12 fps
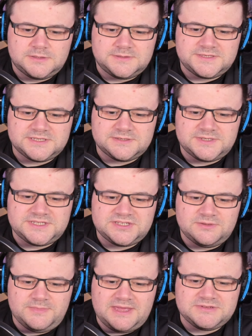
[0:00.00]
So he
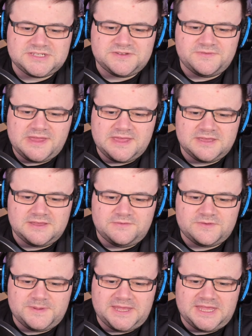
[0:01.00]
somehow
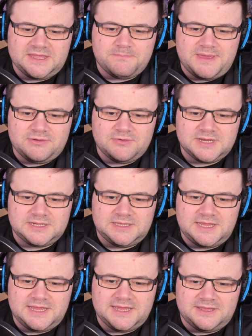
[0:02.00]
survived being buried
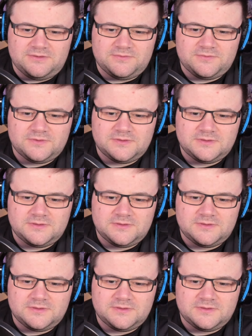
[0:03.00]
alive.